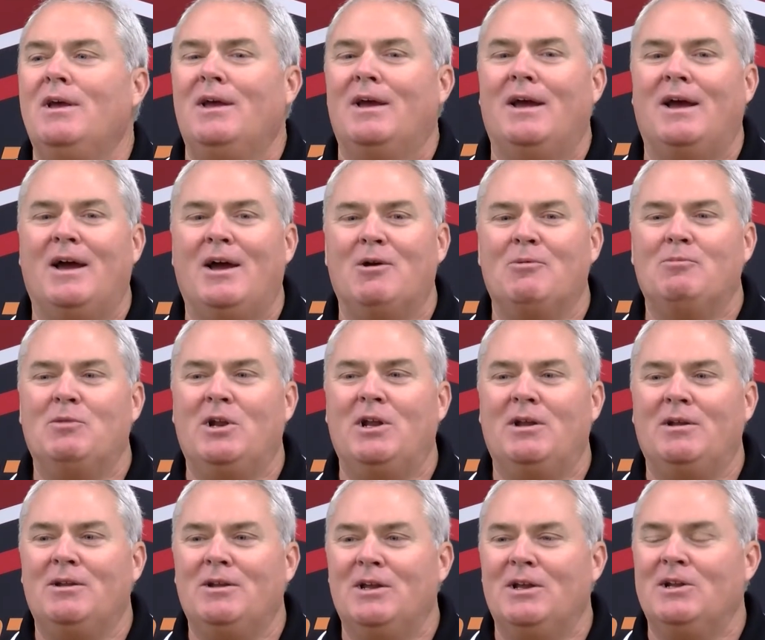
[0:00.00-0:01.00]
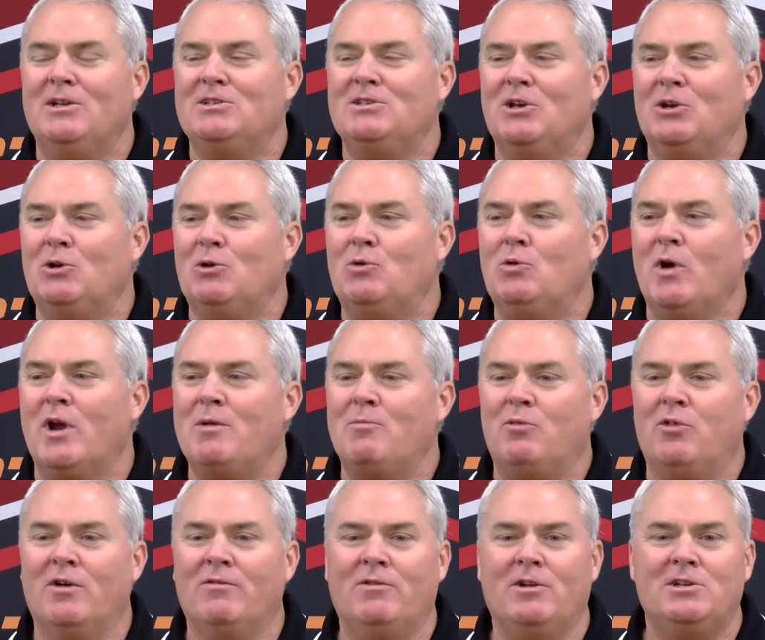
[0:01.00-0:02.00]
But it is a great
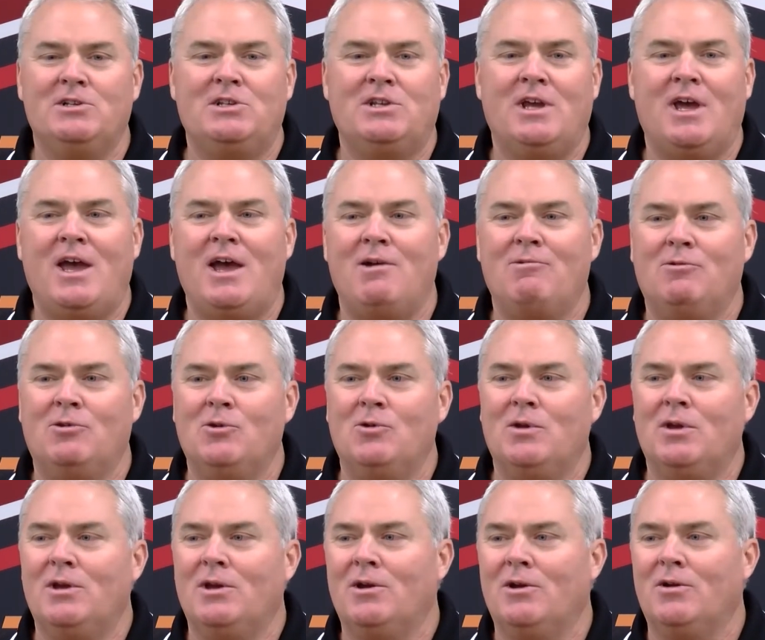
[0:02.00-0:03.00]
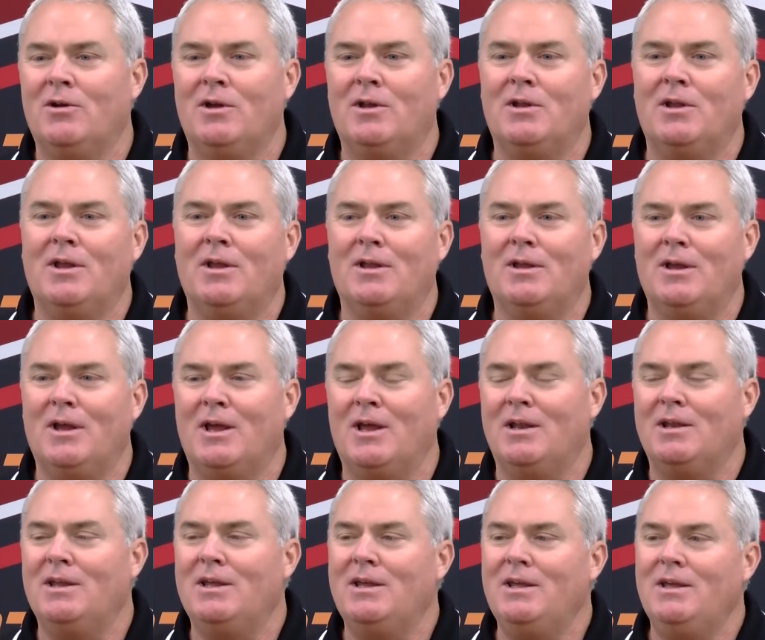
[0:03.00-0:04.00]
privilege to have you here,
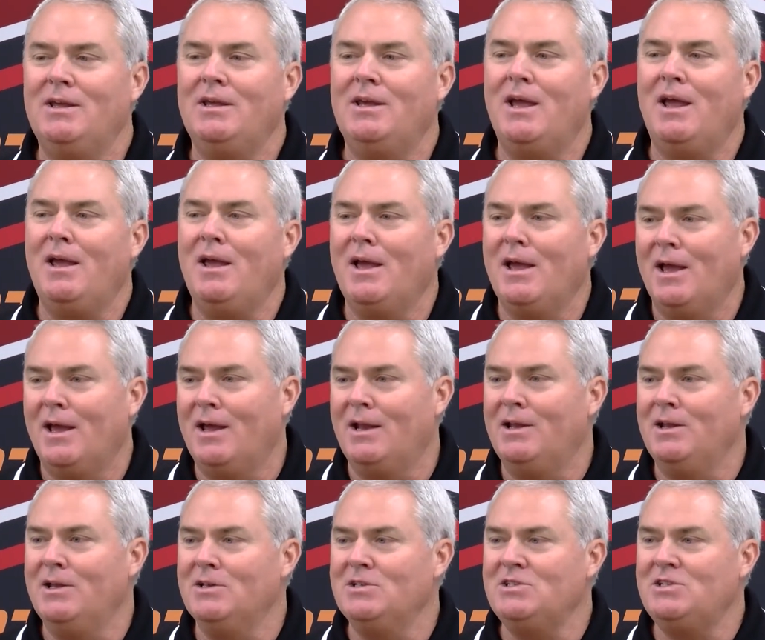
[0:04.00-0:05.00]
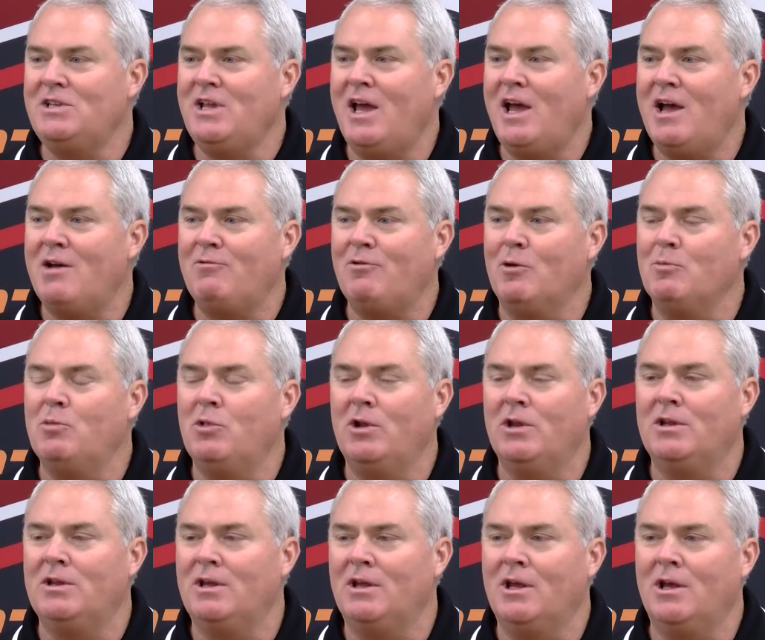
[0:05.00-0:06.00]
and he and his staff are
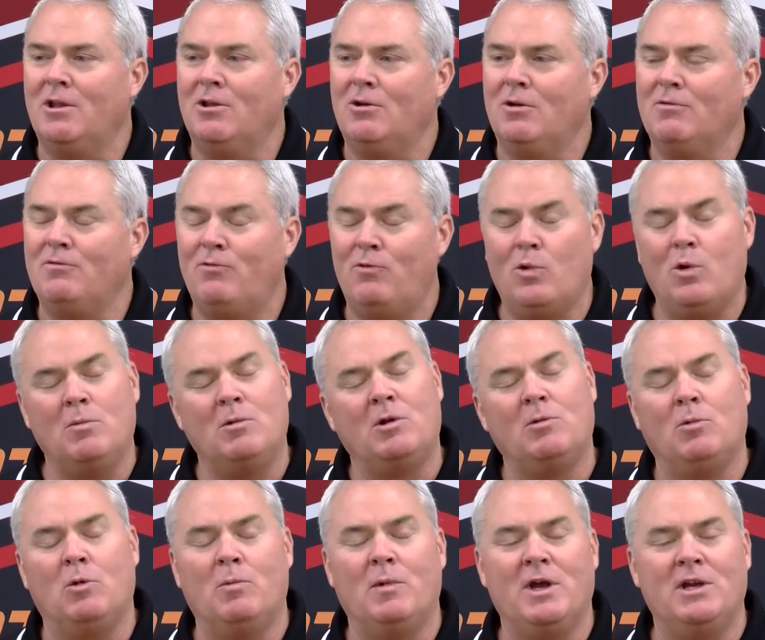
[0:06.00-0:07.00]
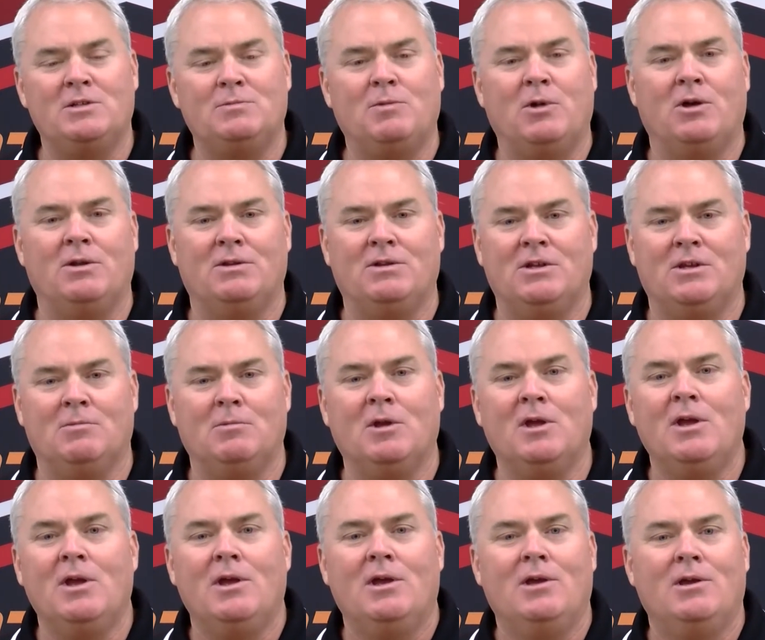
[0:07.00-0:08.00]
putting together a formidable baseball team
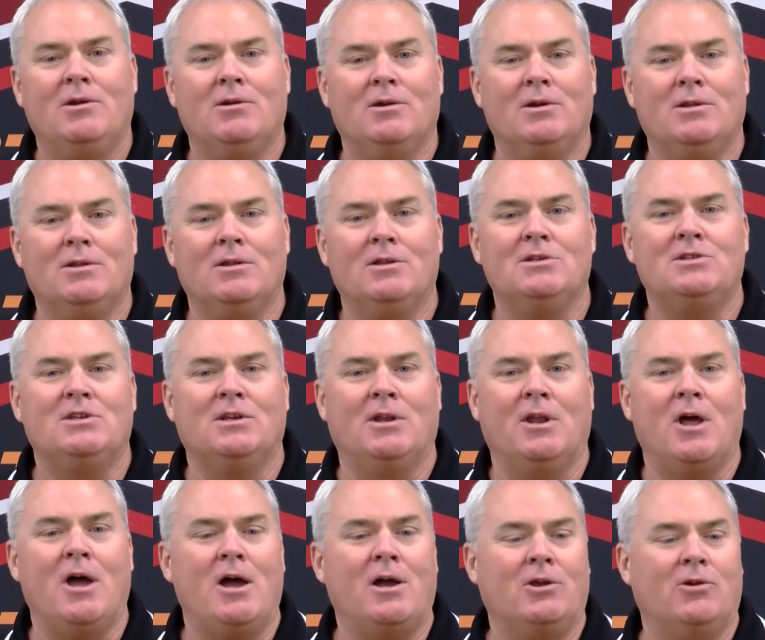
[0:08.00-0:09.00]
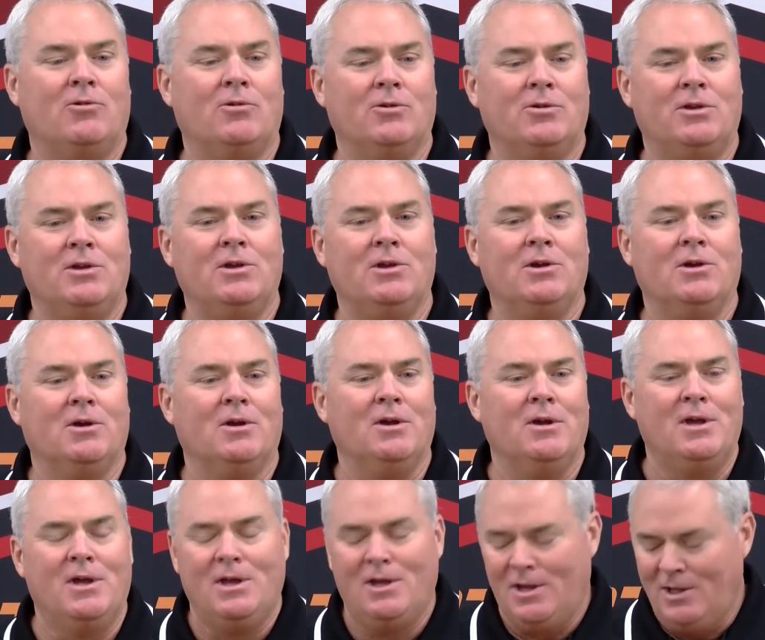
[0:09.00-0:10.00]
here in this inaugural year.
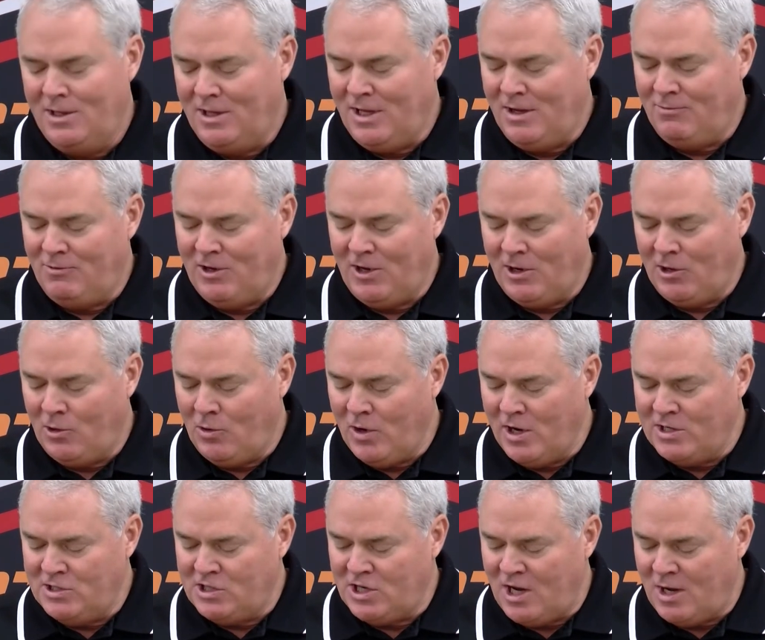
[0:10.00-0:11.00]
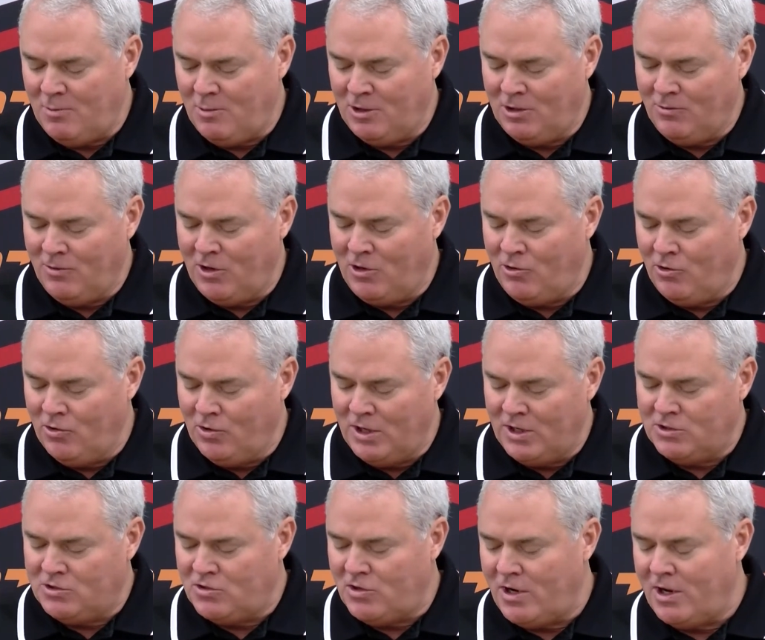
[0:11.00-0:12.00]
They have done a great job on the
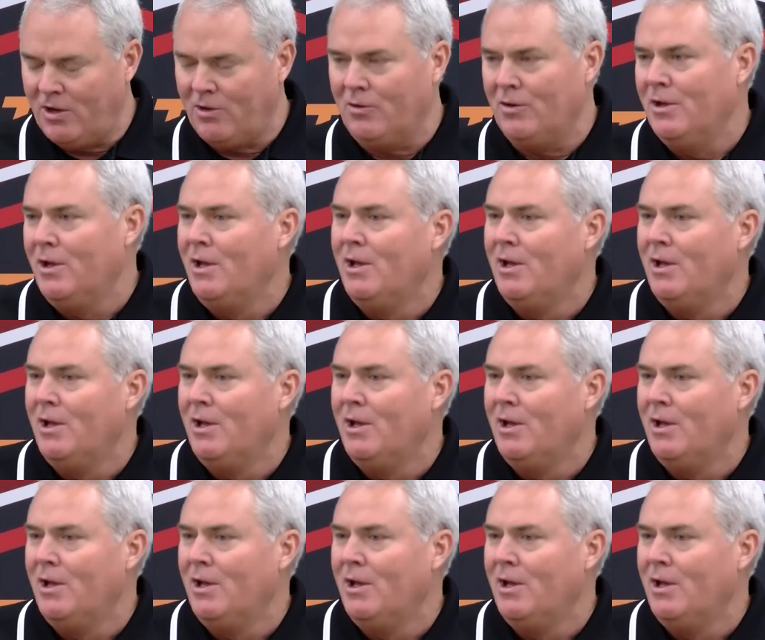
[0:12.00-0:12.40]
recruiting trail.